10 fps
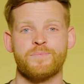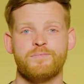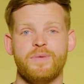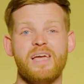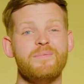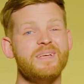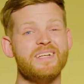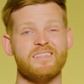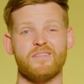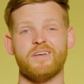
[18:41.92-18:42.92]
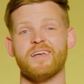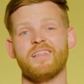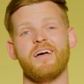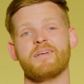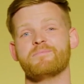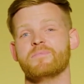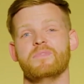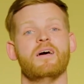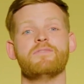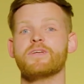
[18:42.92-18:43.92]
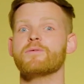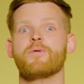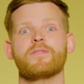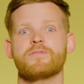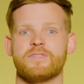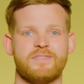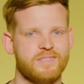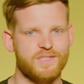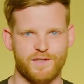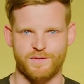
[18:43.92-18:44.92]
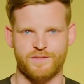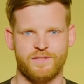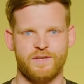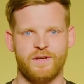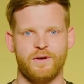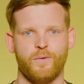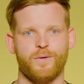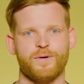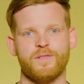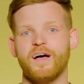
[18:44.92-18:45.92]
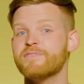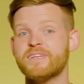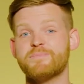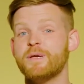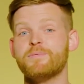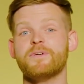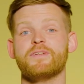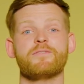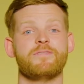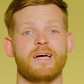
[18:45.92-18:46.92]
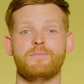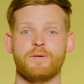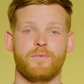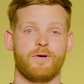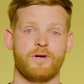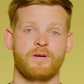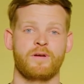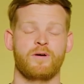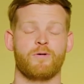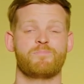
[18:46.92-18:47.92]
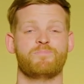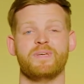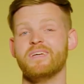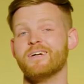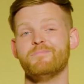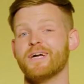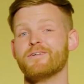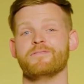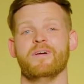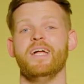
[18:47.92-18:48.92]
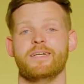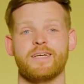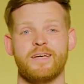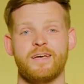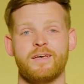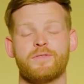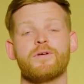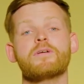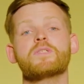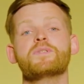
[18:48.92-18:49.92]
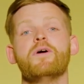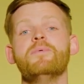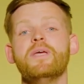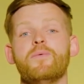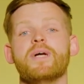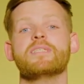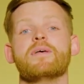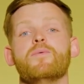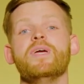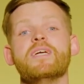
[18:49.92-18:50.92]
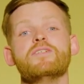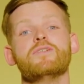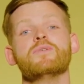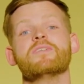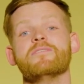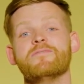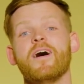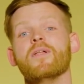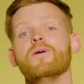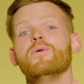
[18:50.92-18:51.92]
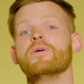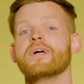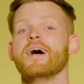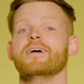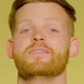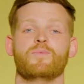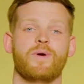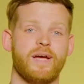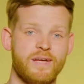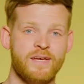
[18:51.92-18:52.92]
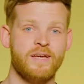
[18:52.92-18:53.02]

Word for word: Maybe it's looking like loving your brothers and sisters, or loving people in your family more, or being a better friend. There are so many ways that we can choose to follow God's way.